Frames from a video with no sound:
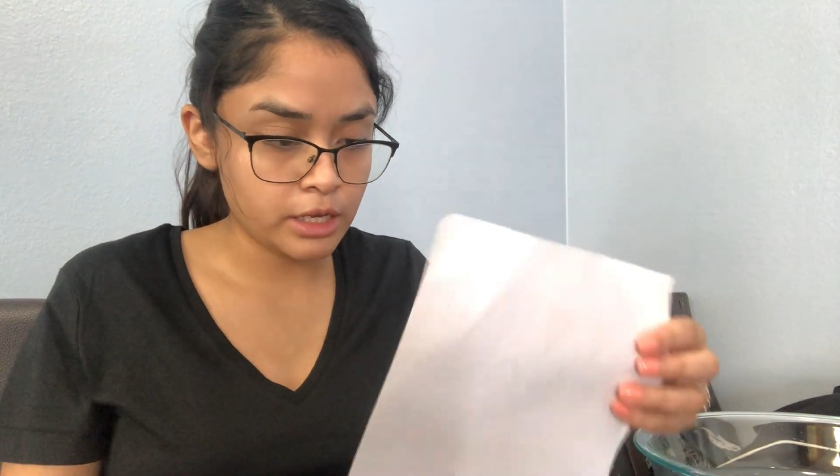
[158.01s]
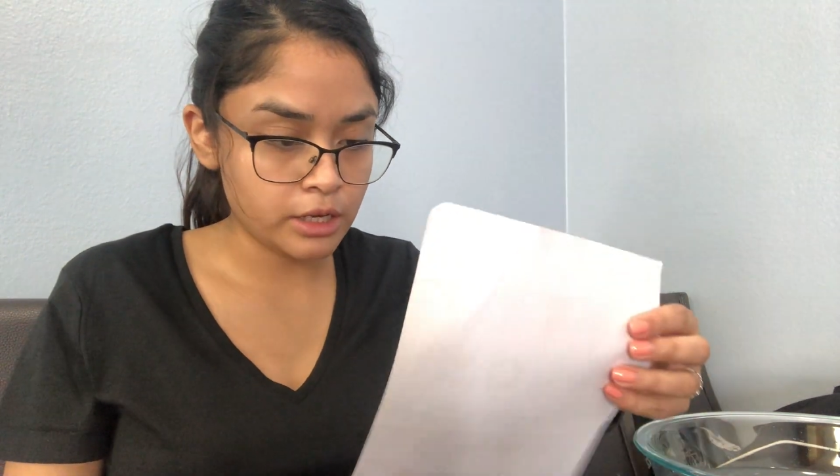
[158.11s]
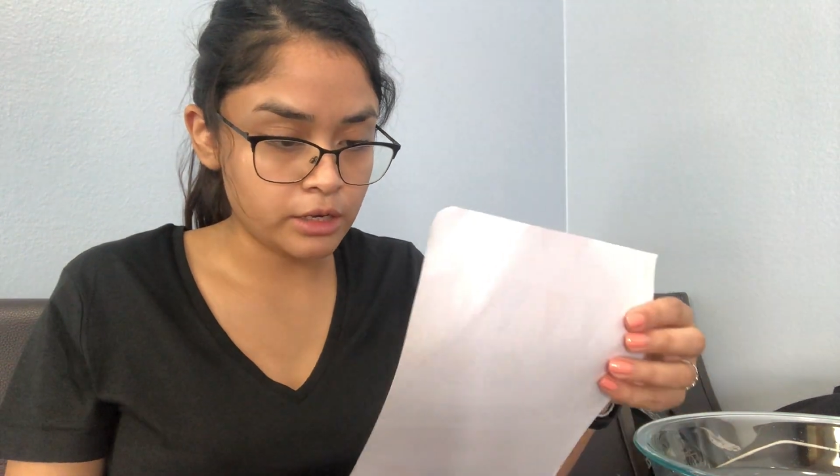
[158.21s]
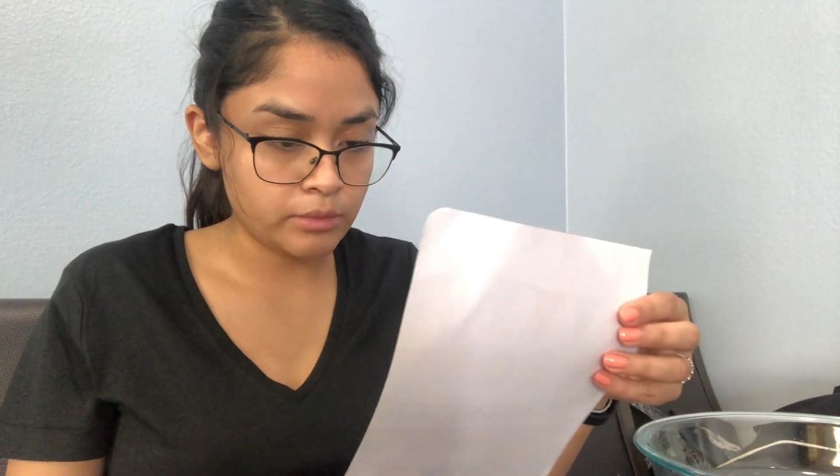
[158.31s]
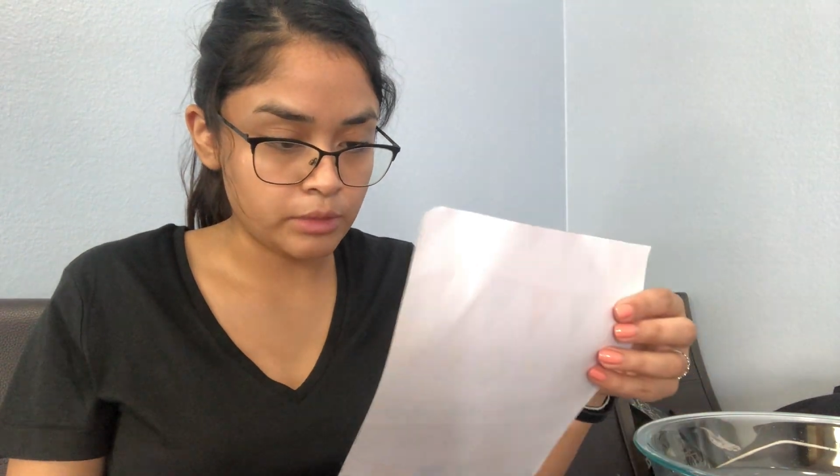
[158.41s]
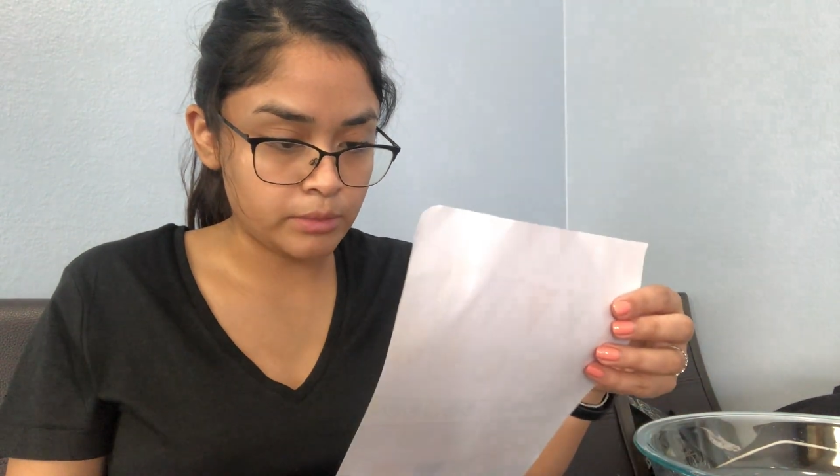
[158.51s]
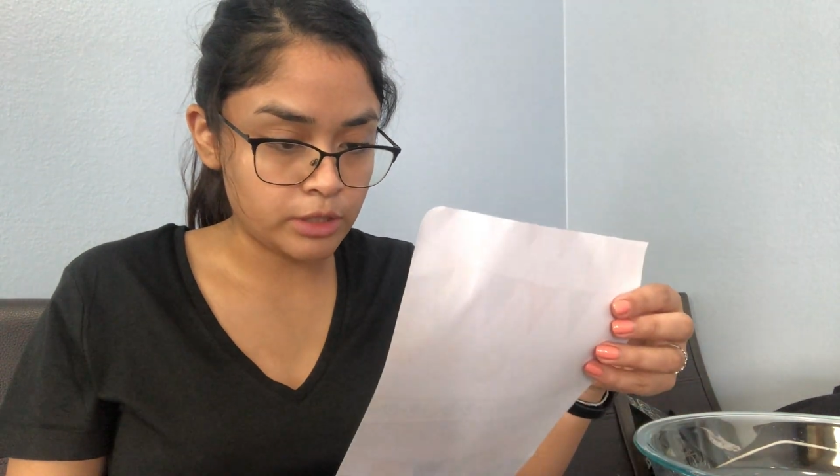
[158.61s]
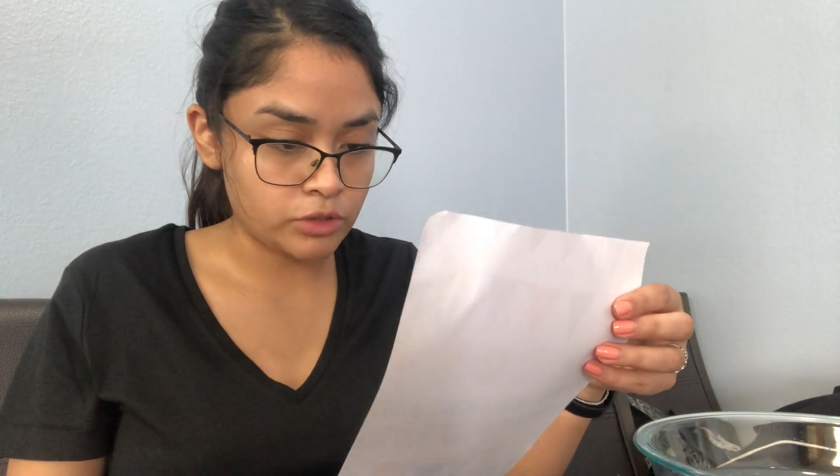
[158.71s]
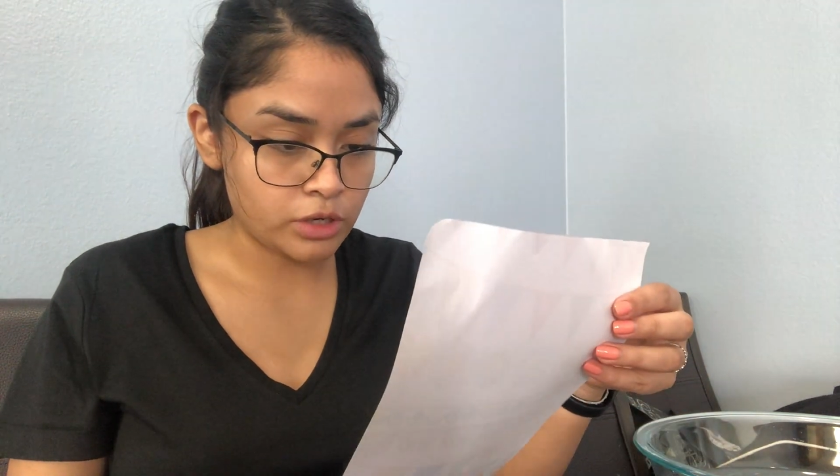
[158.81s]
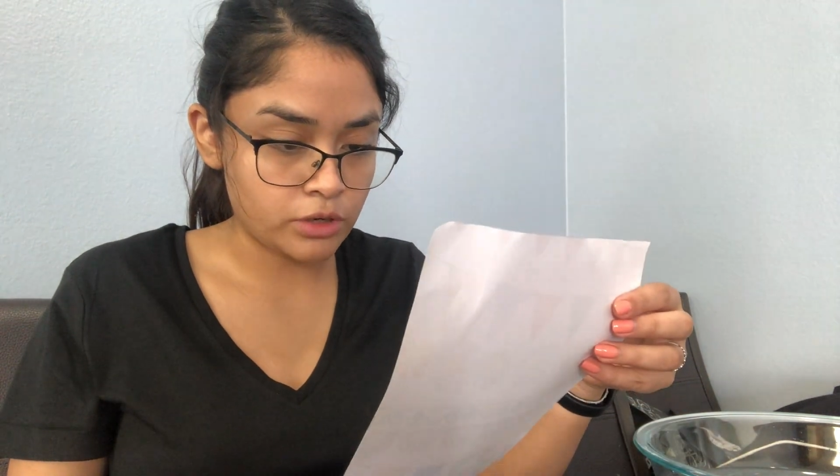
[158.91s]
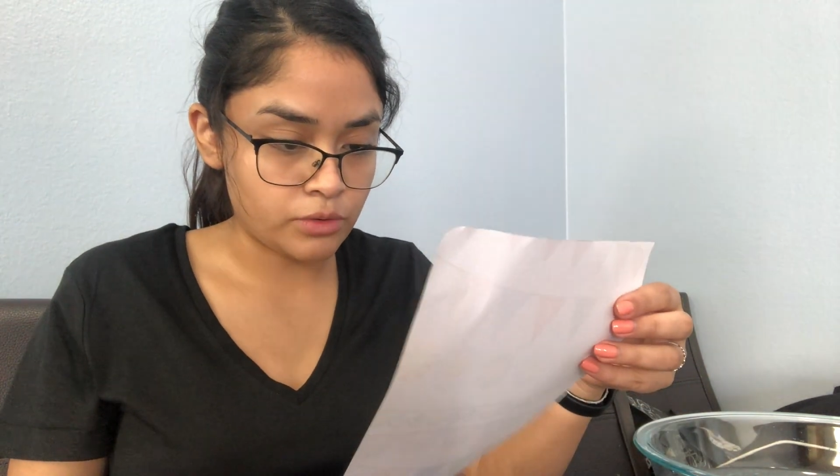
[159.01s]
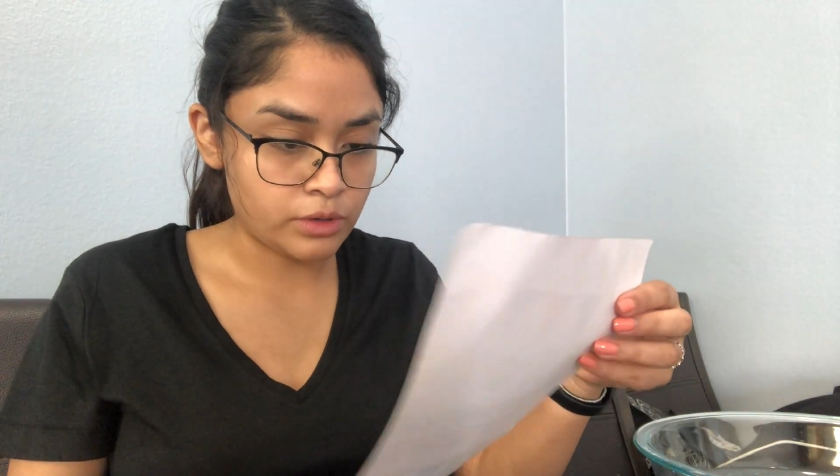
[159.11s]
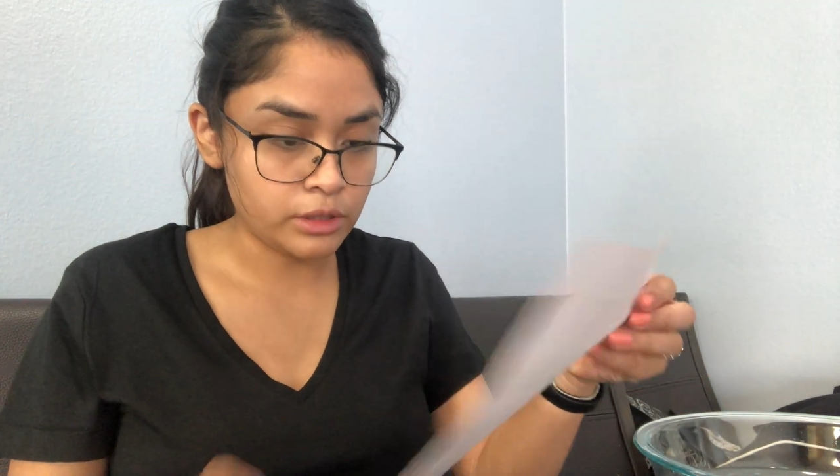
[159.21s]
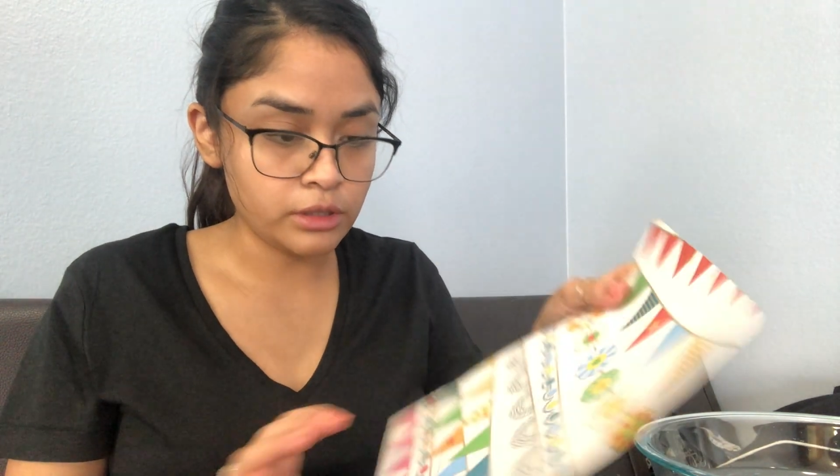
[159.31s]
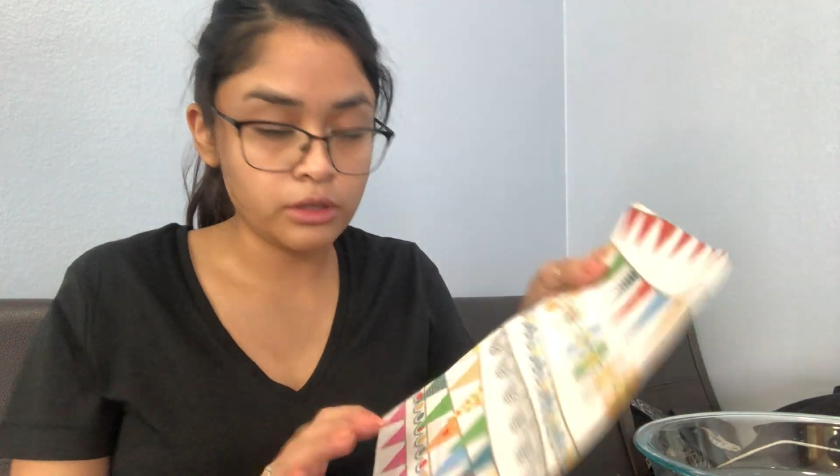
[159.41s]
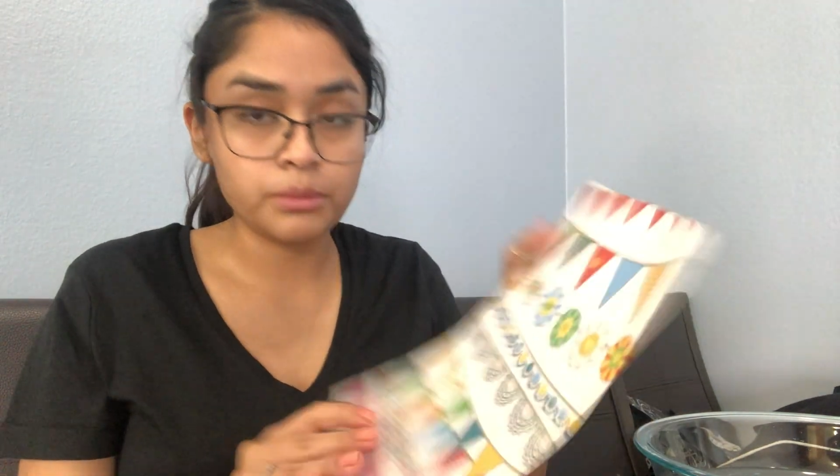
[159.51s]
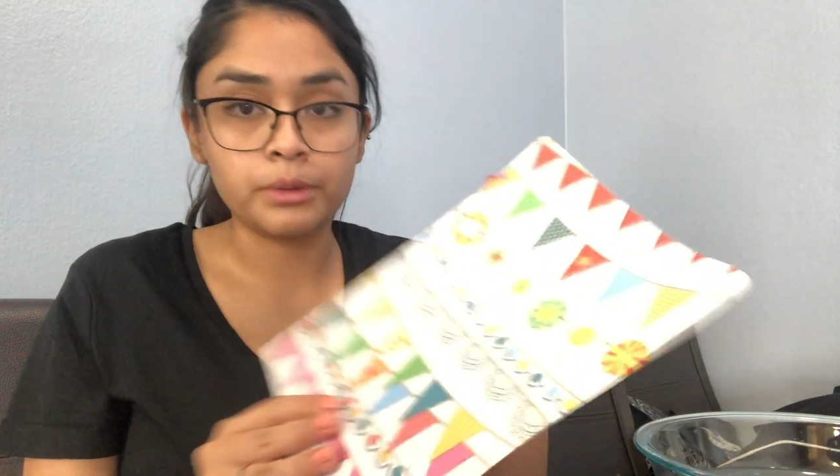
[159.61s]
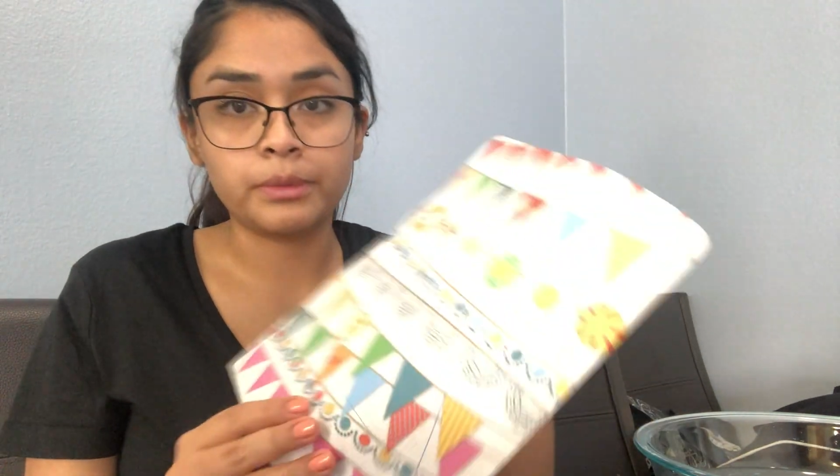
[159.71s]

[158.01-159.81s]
I could have made my triangle a little bit